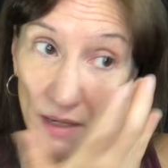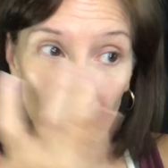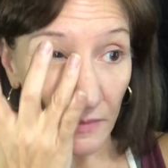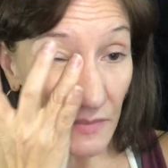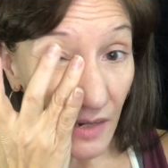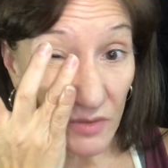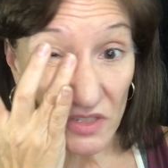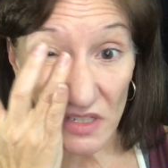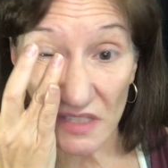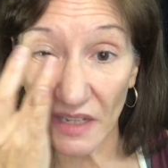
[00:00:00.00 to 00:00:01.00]
And I was
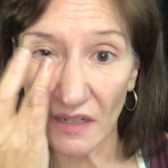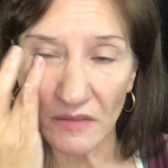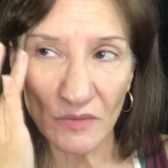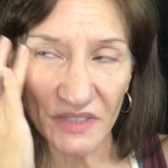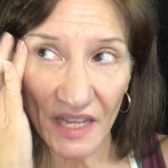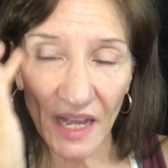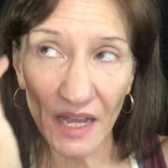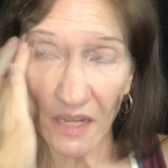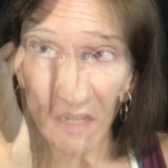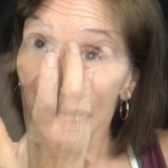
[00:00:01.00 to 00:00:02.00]
just like, what the heck?